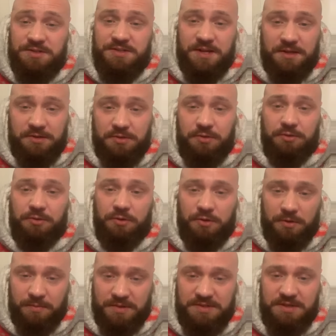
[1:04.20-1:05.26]
take a good
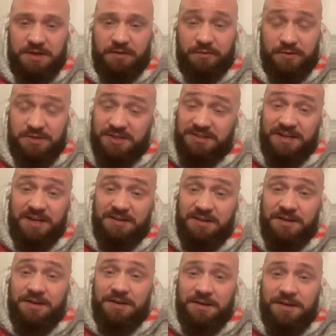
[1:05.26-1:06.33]
look at myself, which I did,
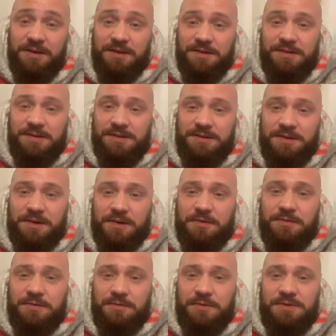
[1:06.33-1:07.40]
you
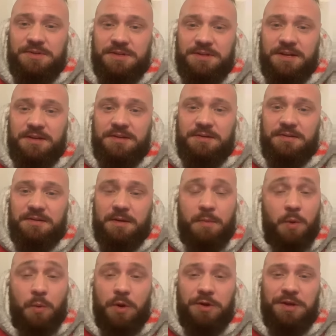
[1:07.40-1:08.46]
know, which I did. I'm
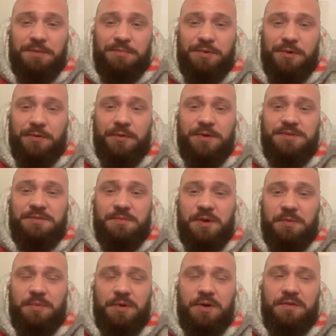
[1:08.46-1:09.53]
a work in progress, I'm
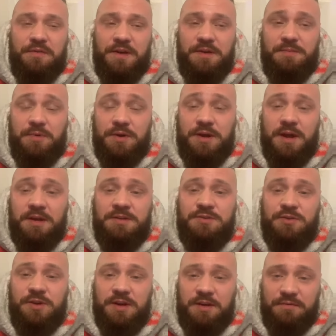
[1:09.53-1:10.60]
not perfect, but yeah, I
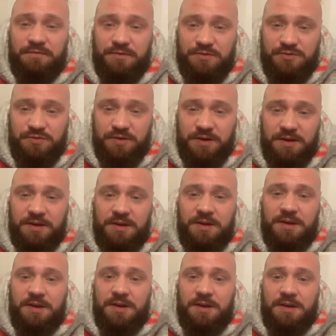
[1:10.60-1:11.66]
took an inventory,
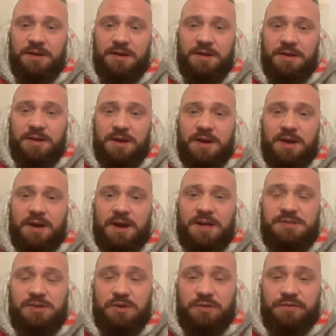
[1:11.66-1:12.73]

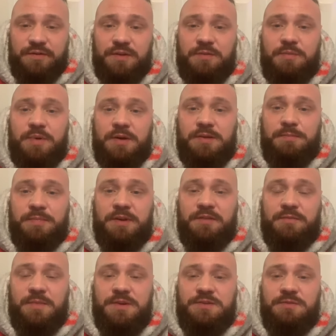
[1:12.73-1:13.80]
asked God for the,
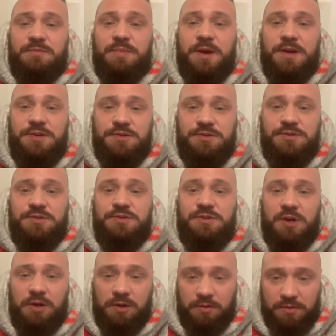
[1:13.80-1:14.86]
give me some patience and
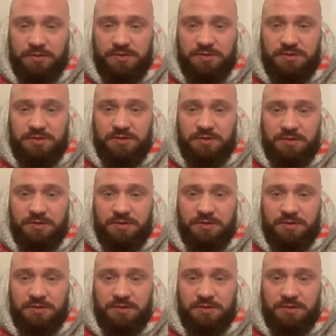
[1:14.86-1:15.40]
tolerance,